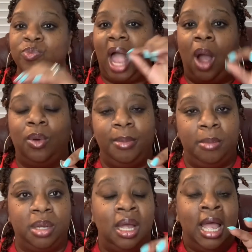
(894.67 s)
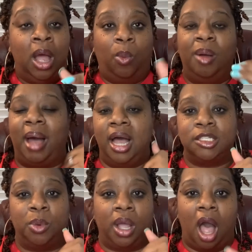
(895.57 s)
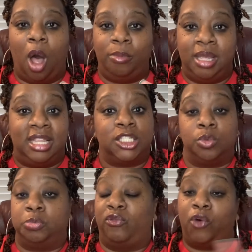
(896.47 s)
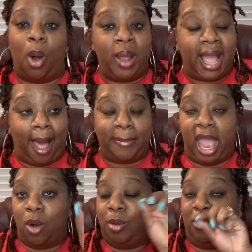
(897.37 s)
I remember when my husband called me, this was before we got married,